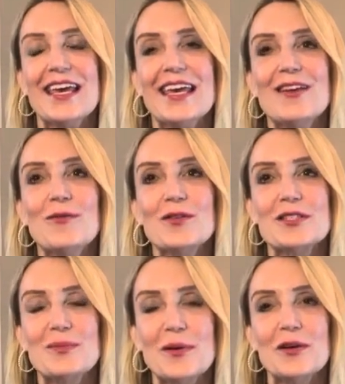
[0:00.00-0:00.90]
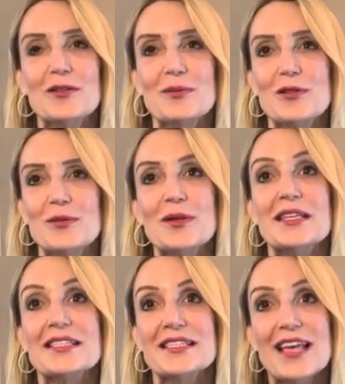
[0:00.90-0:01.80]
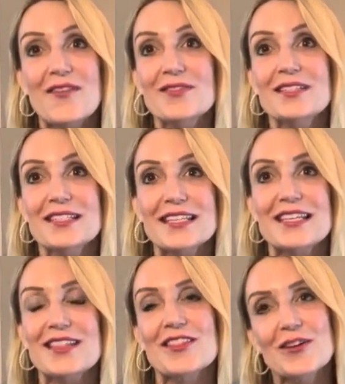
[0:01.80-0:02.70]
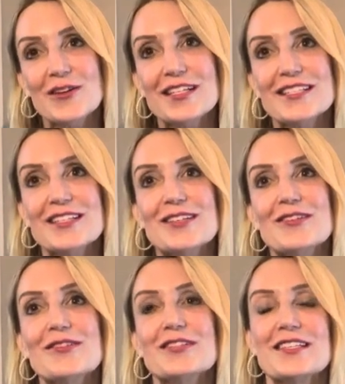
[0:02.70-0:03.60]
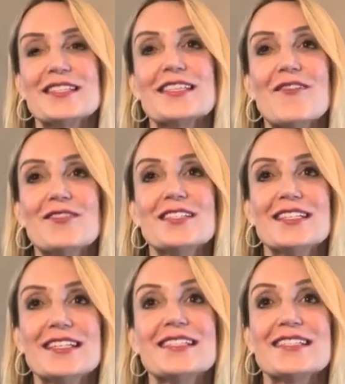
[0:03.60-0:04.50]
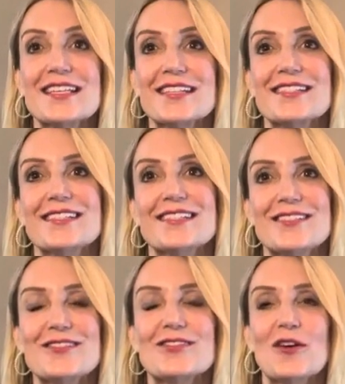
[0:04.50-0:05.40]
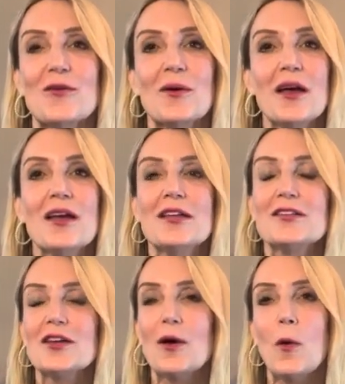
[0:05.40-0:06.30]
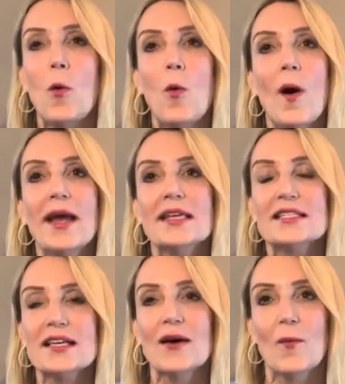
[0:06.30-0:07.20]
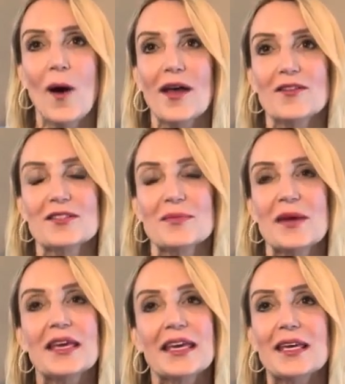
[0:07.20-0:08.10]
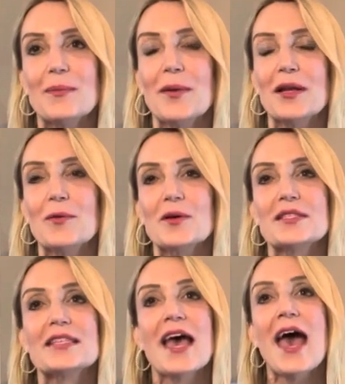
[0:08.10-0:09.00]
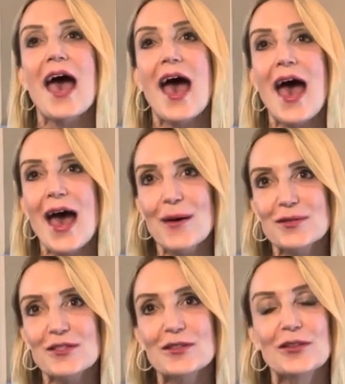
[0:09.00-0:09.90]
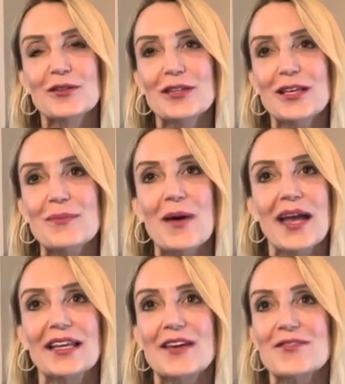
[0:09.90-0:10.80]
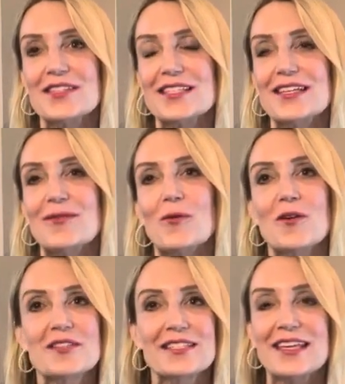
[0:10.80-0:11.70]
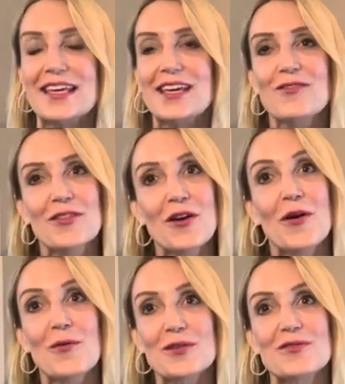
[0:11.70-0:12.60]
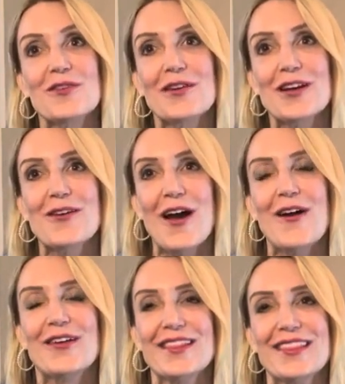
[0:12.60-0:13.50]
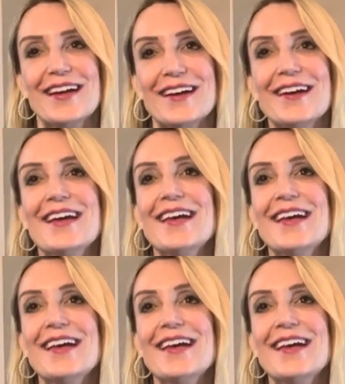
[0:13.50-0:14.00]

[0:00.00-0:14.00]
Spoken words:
It was built between 1732 to 1762, so it took quite a while to make it, but it was absolutely magnificent, worth seeing, even though it was very crowded there.